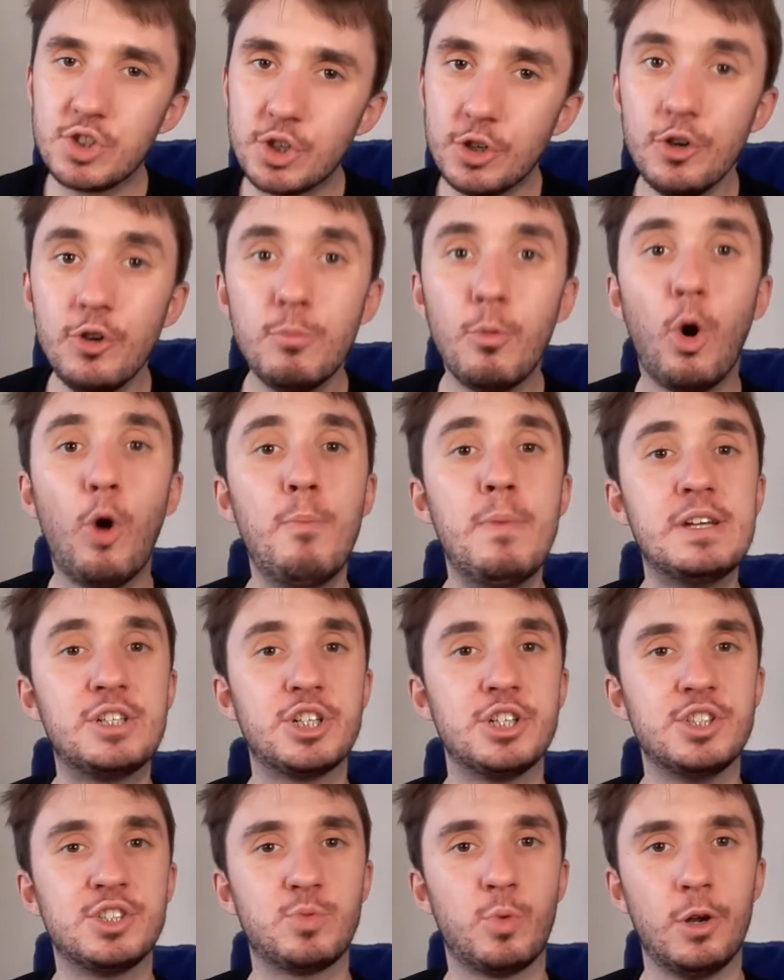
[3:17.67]
two more
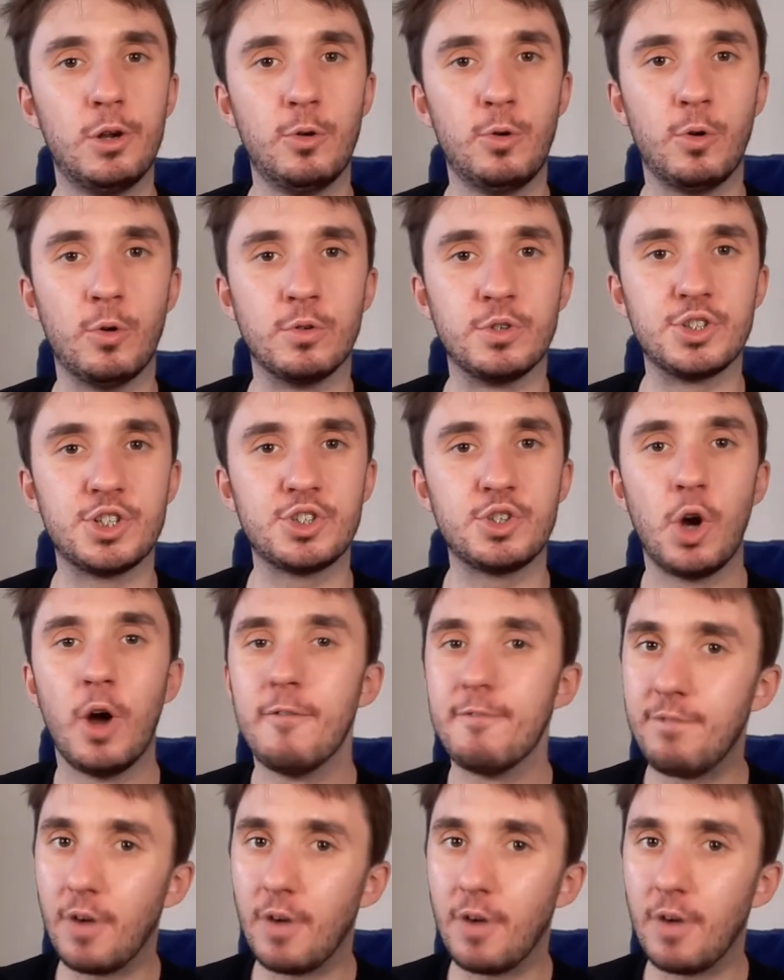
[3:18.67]
missions were launched,